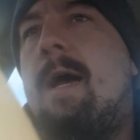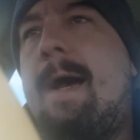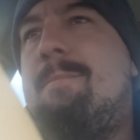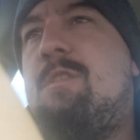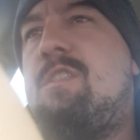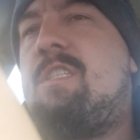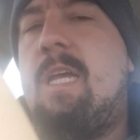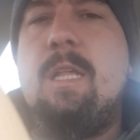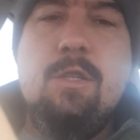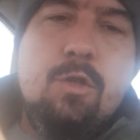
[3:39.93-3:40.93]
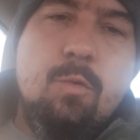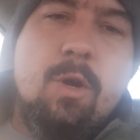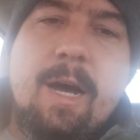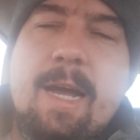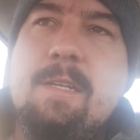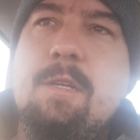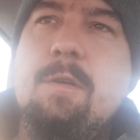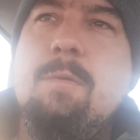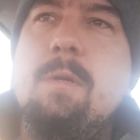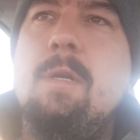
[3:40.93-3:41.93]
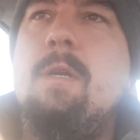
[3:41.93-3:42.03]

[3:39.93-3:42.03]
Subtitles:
I'm just telling you what I do.